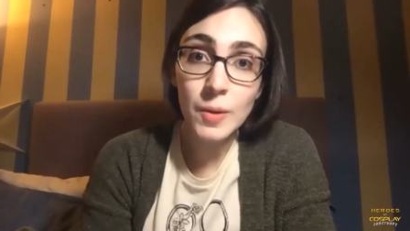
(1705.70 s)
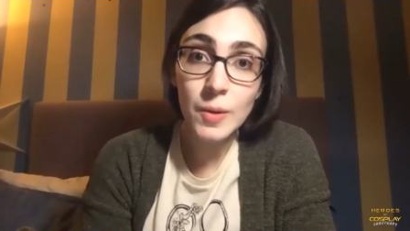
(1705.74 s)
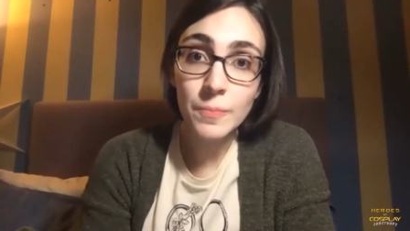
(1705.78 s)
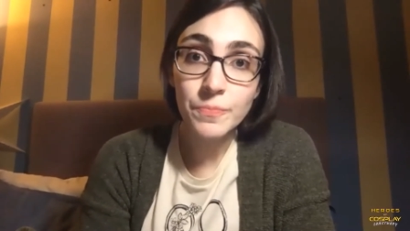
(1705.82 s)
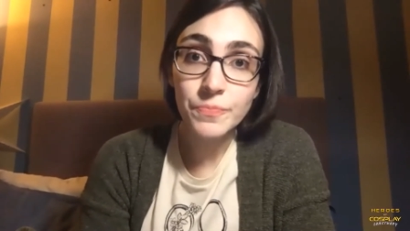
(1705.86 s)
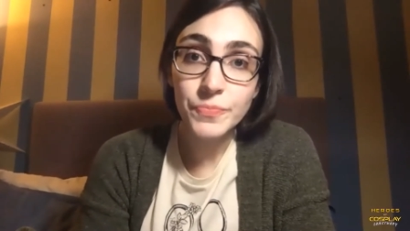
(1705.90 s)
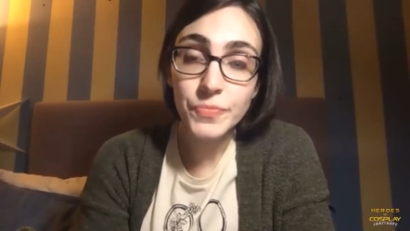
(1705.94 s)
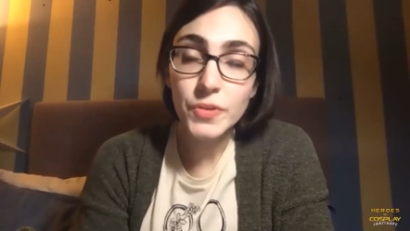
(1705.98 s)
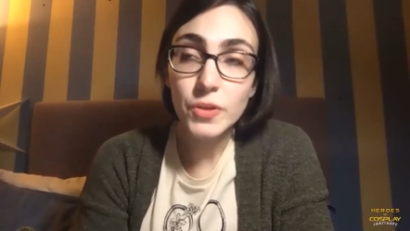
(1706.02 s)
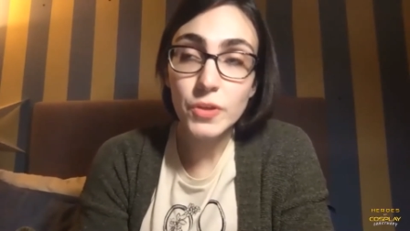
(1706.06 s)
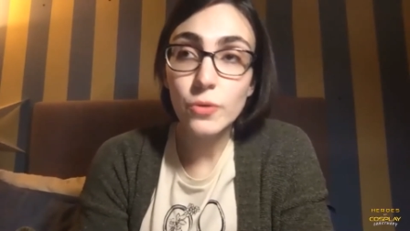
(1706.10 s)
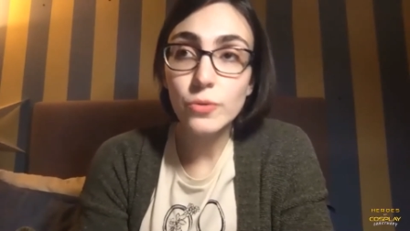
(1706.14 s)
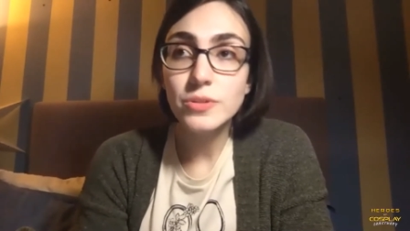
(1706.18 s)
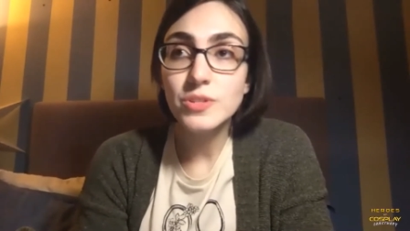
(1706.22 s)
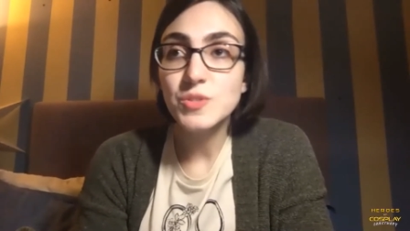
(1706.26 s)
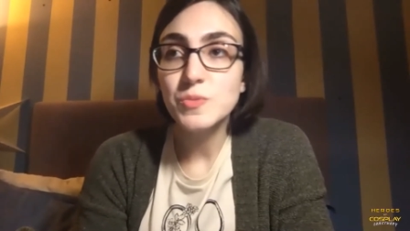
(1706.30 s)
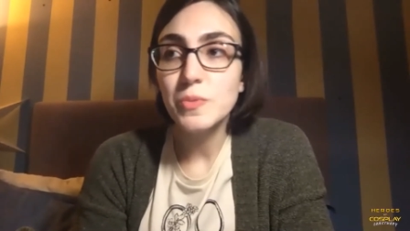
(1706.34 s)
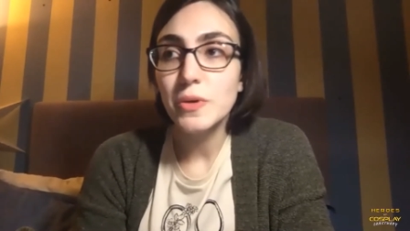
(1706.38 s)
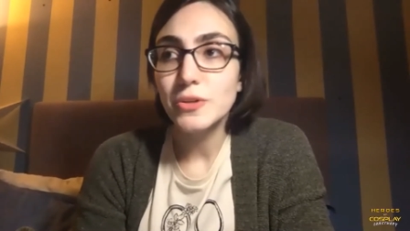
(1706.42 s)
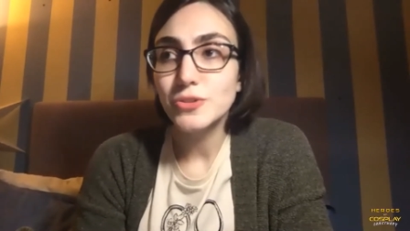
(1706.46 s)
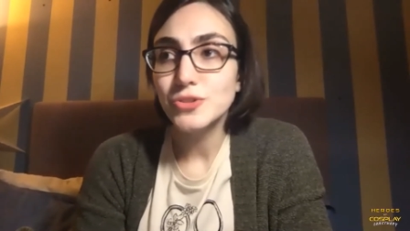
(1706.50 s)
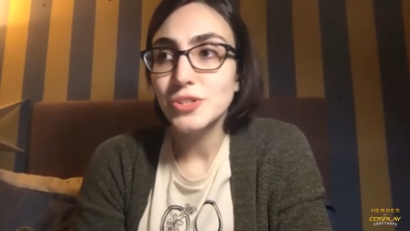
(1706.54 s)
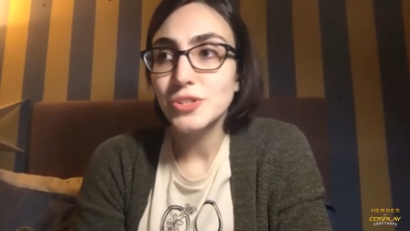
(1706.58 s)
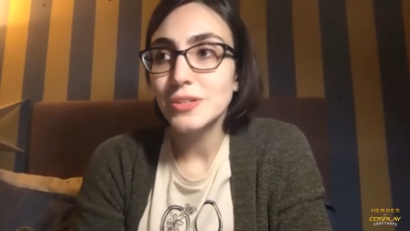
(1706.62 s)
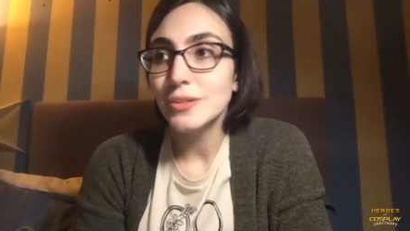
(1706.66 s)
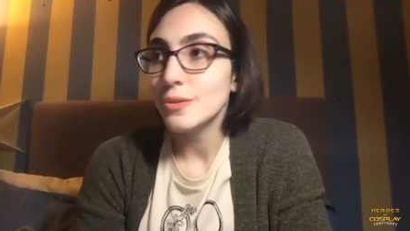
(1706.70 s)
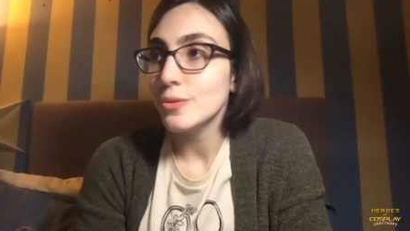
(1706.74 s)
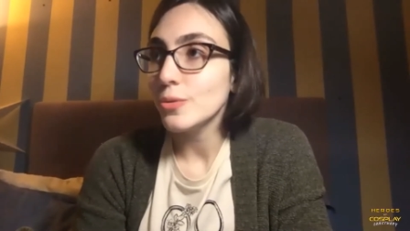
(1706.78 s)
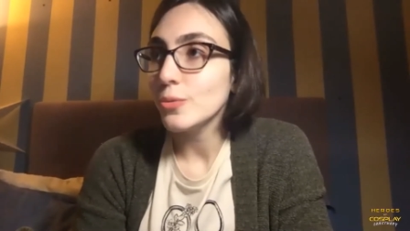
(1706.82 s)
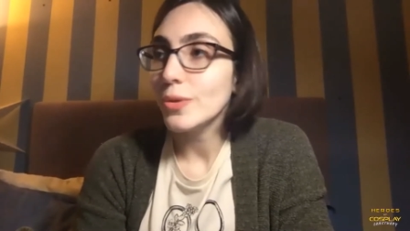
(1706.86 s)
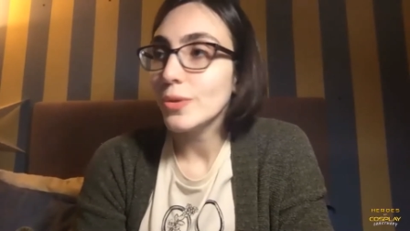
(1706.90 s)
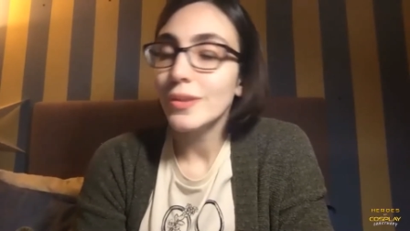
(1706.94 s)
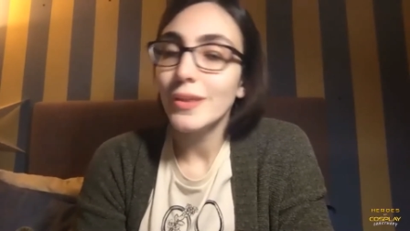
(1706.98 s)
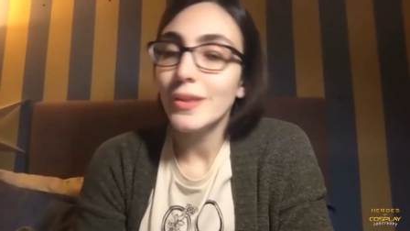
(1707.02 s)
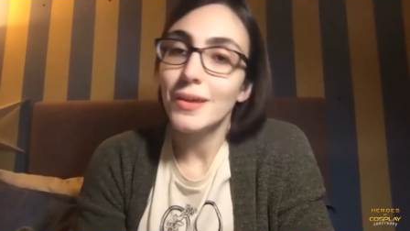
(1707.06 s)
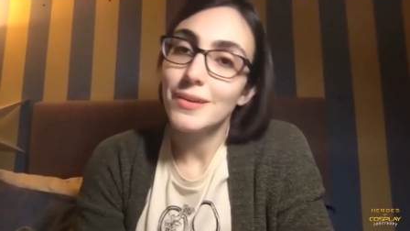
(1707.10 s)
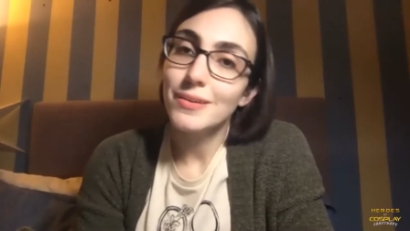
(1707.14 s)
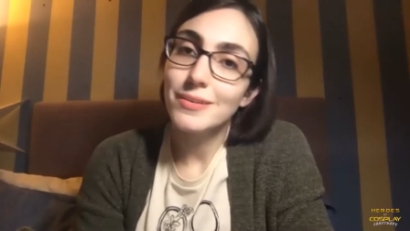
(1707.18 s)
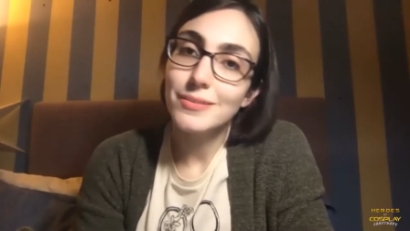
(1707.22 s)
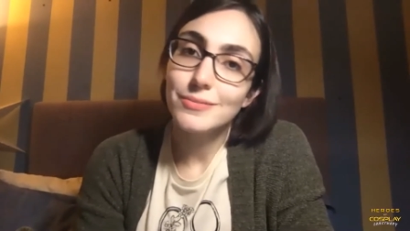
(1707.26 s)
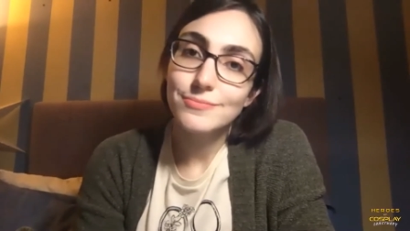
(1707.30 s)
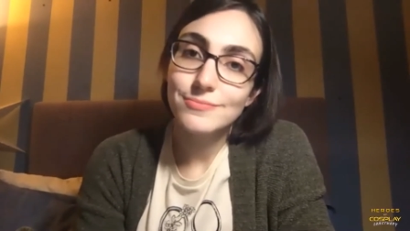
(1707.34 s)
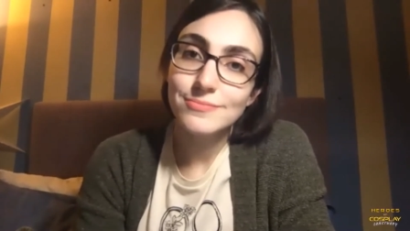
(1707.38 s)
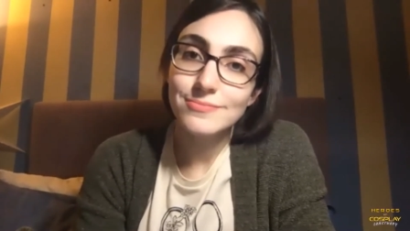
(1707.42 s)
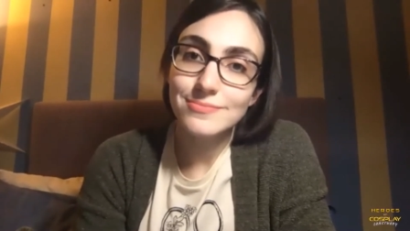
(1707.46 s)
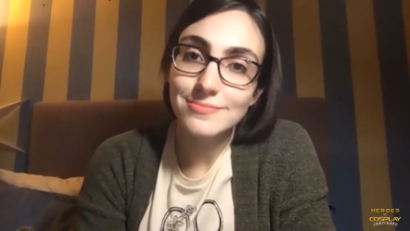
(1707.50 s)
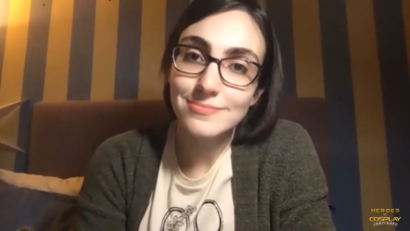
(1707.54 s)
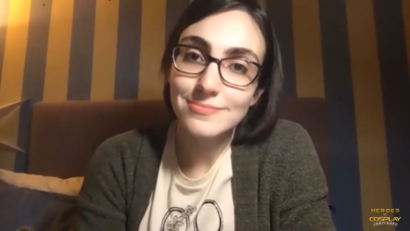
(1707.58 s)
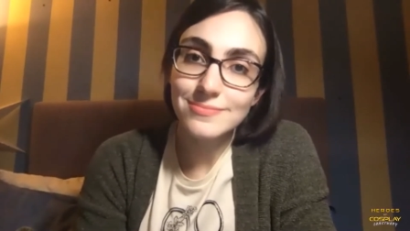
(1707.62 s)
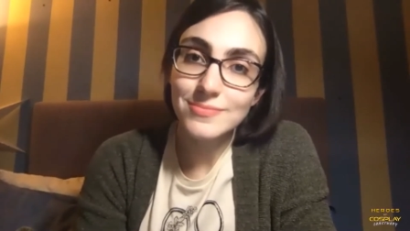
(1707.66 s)
And especially, we like
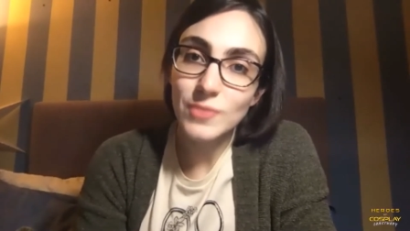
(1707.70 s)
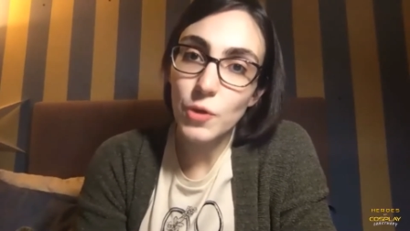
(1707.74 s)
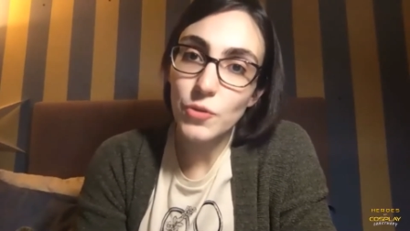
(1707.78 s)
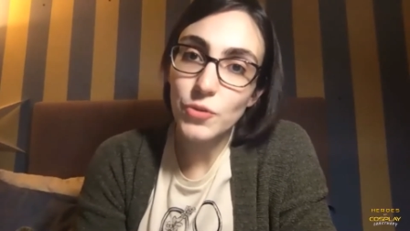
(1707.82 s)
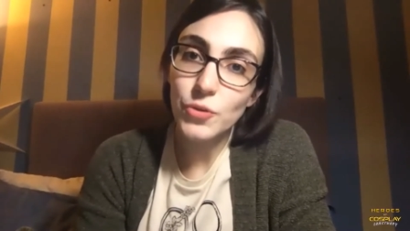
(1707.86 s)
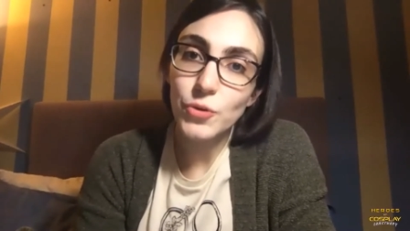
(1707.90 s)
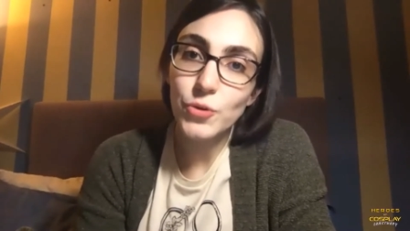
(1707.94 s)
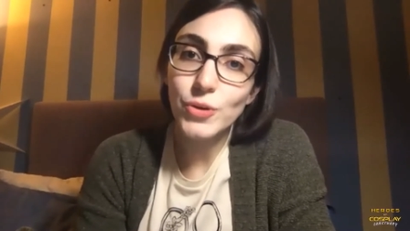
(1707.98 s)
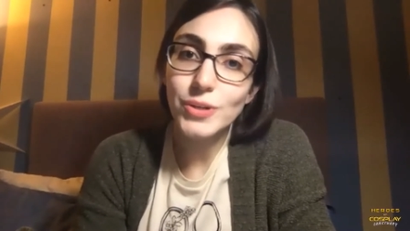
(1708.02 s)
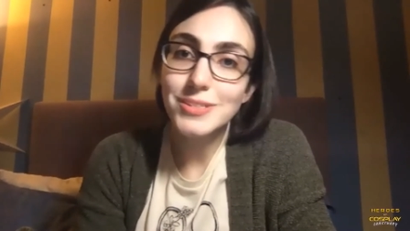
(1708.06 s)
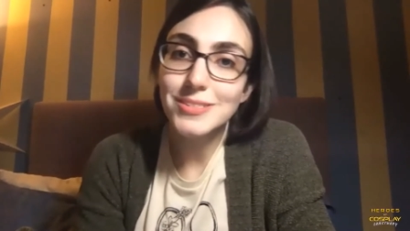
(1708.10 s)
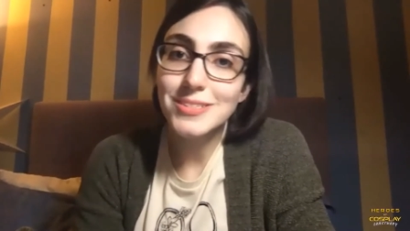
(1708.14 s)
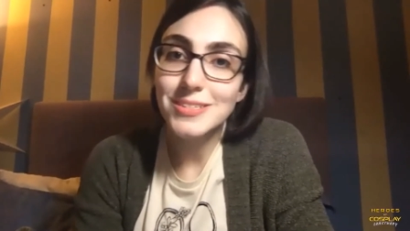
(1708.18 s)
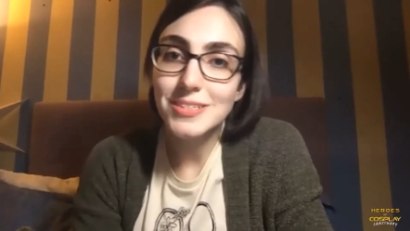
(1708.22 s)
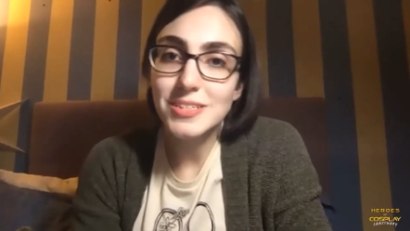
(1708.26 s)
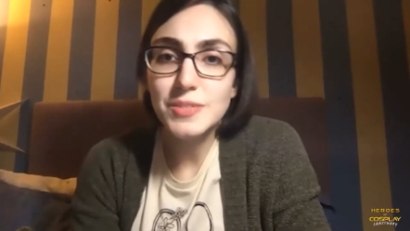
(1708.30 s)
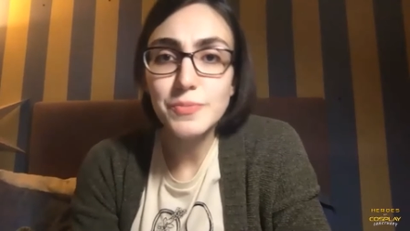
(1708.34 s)
all the crazy